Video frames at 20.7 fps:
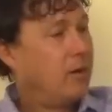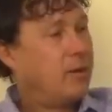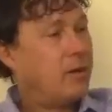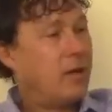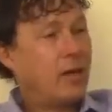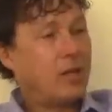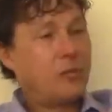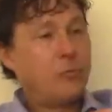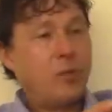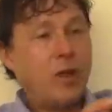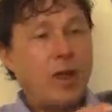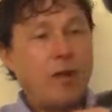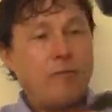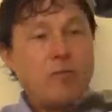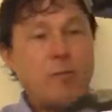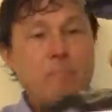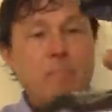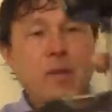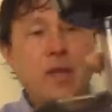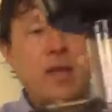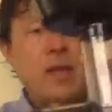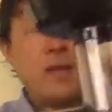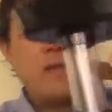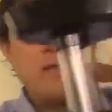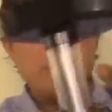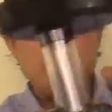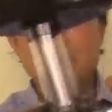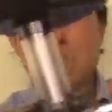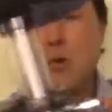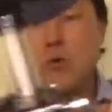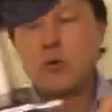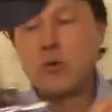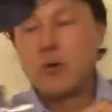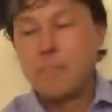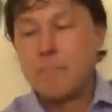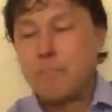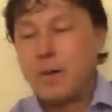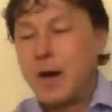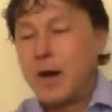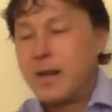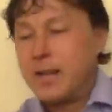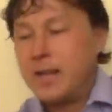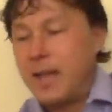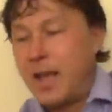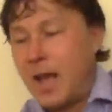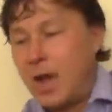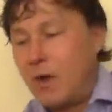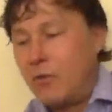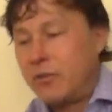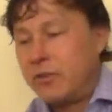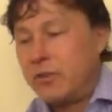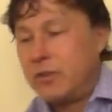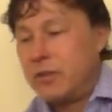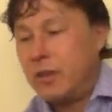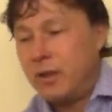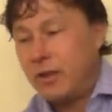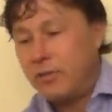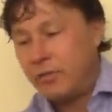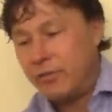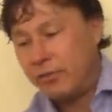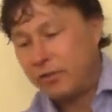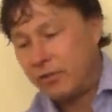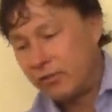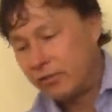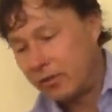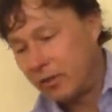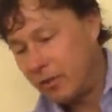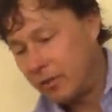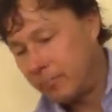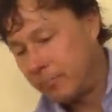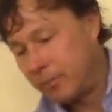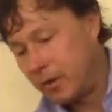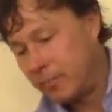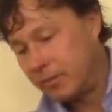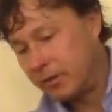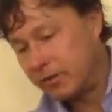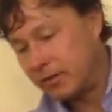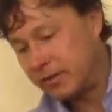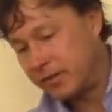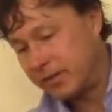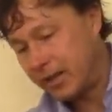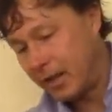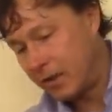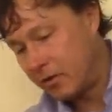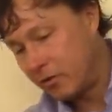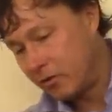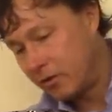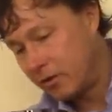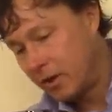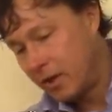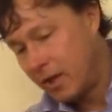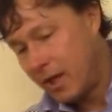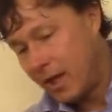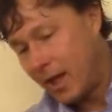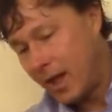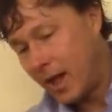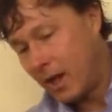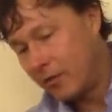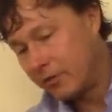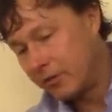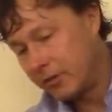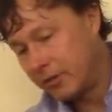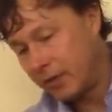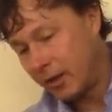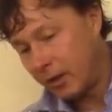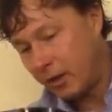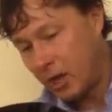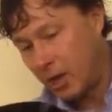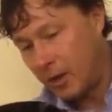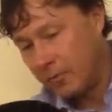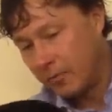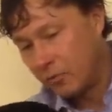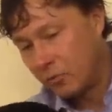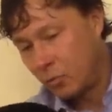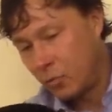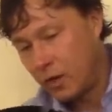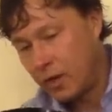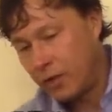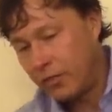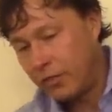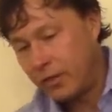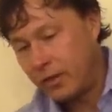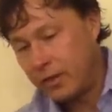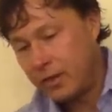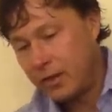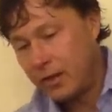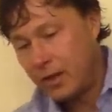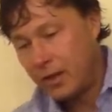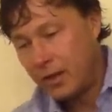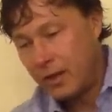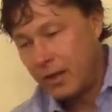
Next, we have the main motor body housing, and this is uh, pretty much a standard housing that comes with the